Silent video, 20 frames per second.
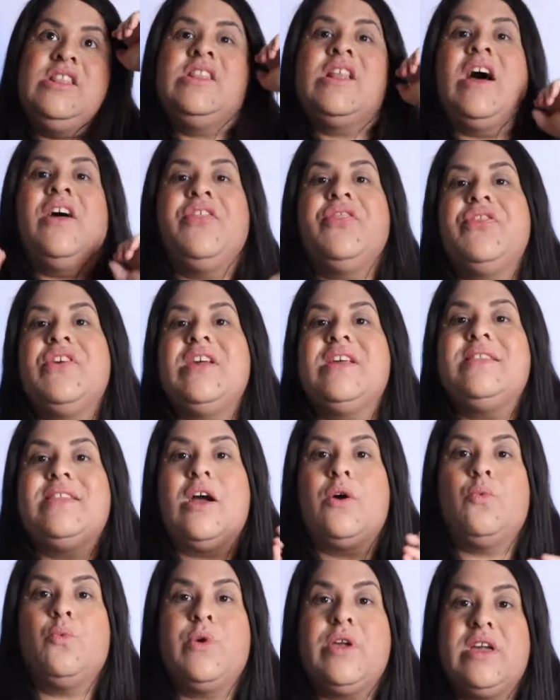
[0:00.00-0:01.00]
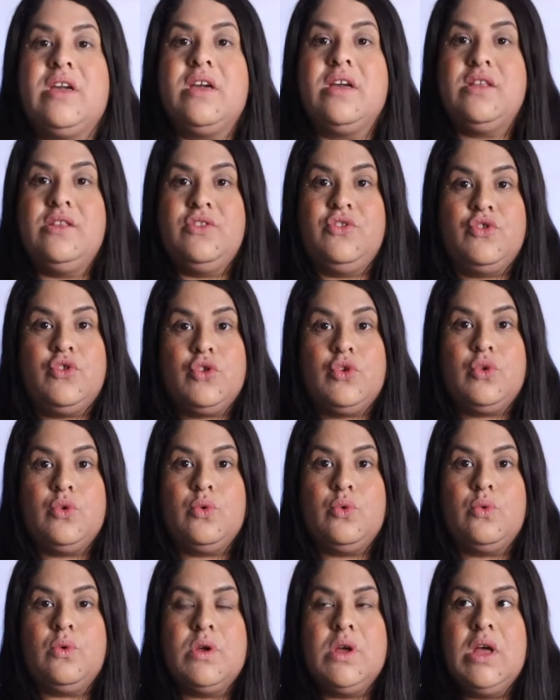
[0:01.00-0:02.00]
nothing that we can
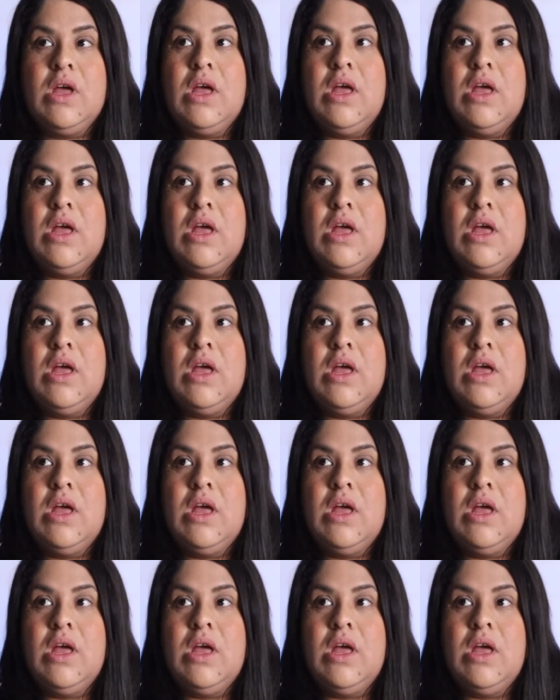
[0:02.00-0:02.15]
do,